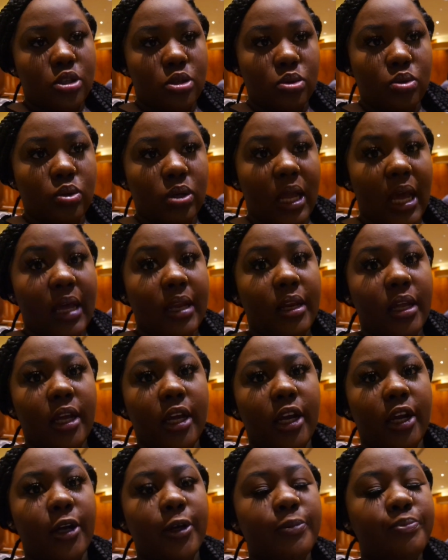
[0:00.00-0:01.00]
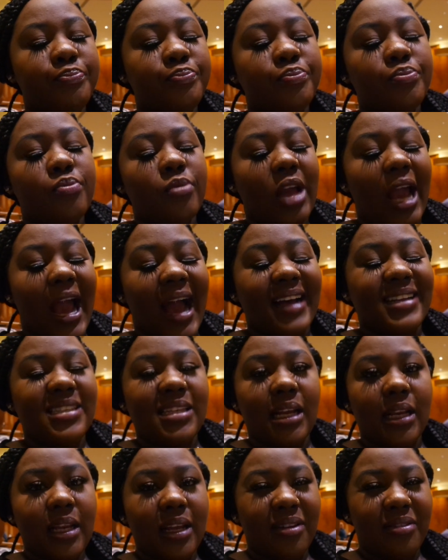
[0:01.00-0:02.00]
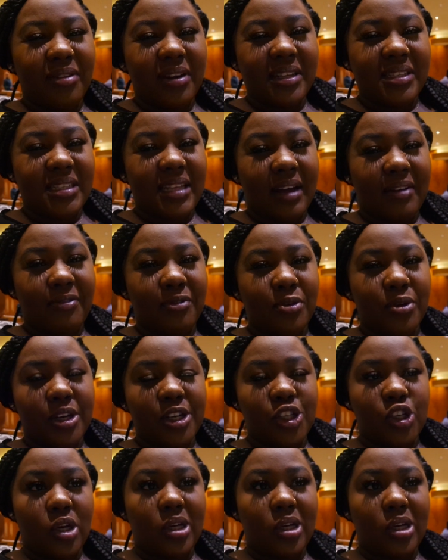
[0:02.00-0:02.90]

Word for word: to landing here, I accidentally erased that footage.